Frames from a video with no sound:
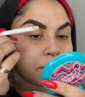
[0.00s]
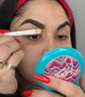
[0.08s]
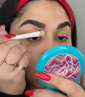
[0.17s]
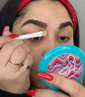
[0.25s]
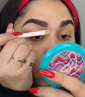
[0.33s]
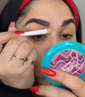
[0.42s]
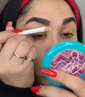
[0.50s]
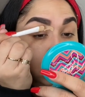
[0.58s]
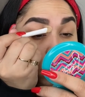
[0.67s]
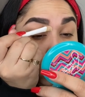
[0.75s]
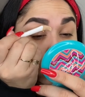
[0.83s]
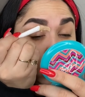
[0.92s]
I use that
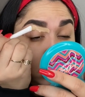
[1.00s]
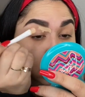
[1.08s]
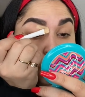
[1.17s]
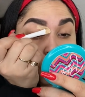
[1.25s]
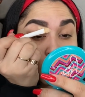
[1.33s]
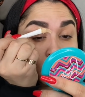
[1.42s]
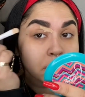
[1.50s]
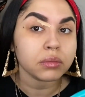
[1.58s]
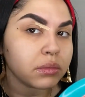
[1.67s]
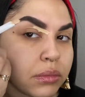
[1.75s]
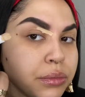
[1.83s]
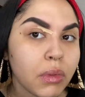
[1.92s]
same concealer as an
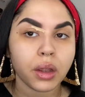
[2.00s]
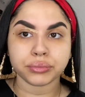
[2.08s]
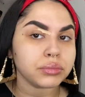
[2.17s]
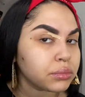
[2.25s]
eyeshadow